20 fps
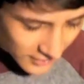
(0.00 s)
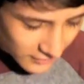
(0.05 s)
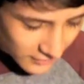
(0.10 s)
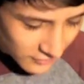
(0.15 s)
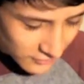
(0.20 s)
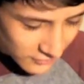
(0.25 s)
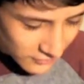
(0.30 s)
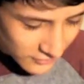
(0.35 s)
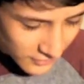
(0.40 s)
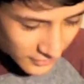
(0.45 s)
a
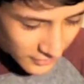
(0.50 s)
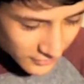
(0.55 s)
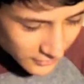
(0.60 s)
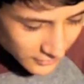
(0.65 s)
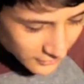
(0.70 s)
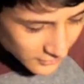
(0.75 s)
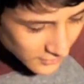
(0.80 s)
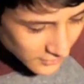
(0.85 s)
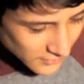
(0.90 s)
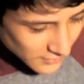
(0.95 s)
little son.
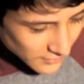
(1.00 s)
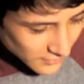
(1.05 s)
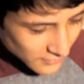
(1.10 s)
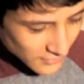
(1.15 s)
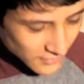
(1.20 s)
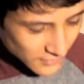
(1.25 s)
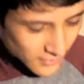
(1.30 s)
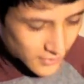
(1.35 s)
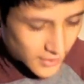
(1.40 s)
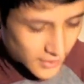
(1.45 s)

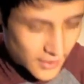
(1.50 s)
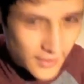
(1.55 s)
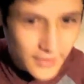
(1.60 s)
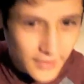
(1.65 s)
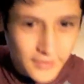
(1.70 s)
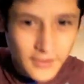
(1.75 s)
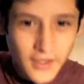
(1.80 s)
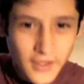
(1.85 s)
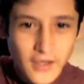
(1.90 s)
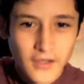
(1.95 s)

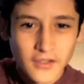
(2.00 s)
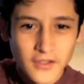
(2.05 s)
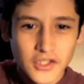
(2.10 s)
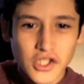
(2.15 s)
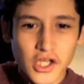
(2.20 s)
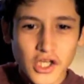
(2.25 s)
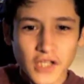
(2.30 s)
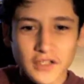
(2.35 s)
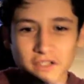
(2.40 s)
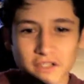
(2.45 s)
And
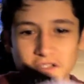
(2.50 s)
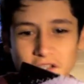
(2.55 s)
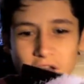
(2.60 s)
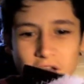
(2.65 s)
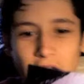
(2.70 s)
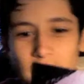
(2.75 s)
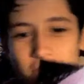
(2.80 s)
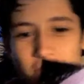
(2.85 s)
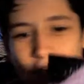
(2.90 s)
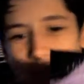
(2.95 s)
check this
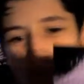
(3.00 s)
out.